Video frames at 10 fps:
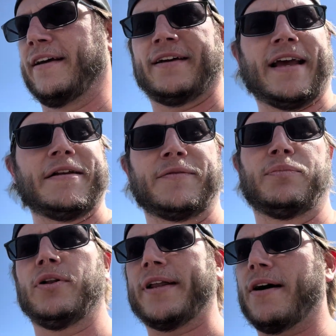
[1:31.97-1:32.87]
can't even
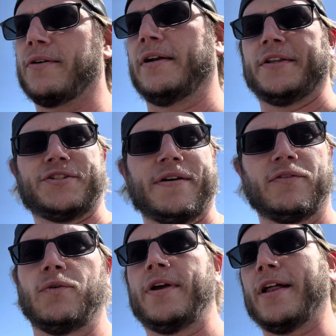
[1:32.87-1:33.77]
pull it out unless you have
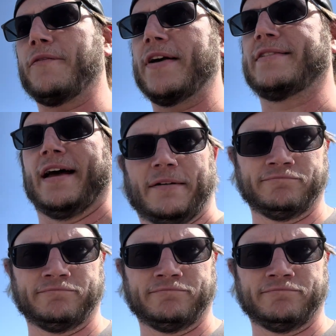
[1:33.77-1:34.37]
a yellow vest on.